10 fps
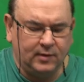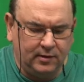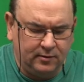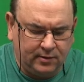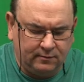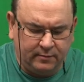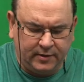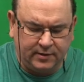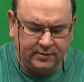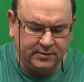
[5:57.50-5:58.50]
you have a
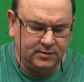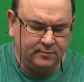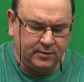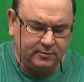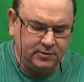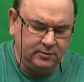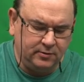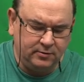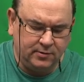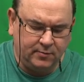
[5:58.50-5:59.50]
mechanism by which you can
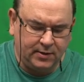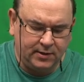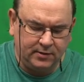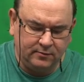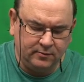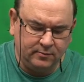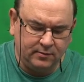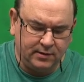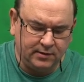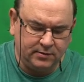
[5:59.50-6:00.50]
use a pen if you would
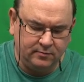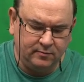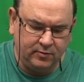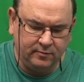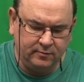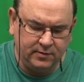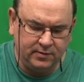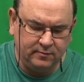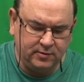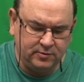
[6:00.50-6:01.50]
like to remove
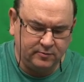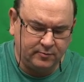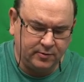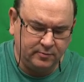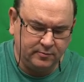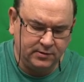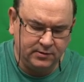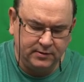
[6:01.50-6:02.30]
individual probes.